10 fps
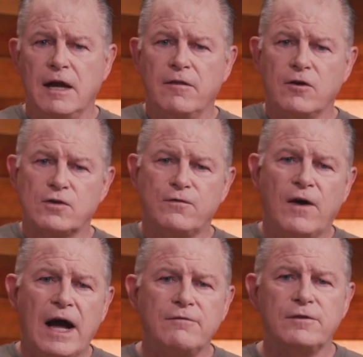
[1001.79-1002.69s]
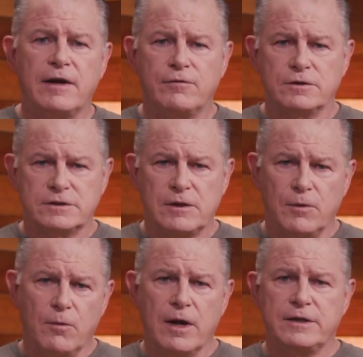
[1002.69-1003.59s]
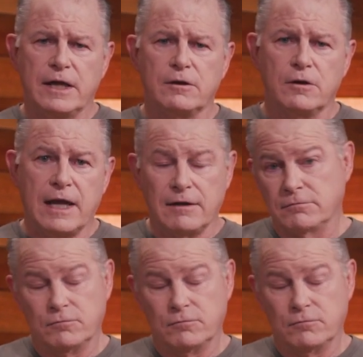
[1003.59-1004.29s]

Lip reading: there's 5 levels that we want to take a look at.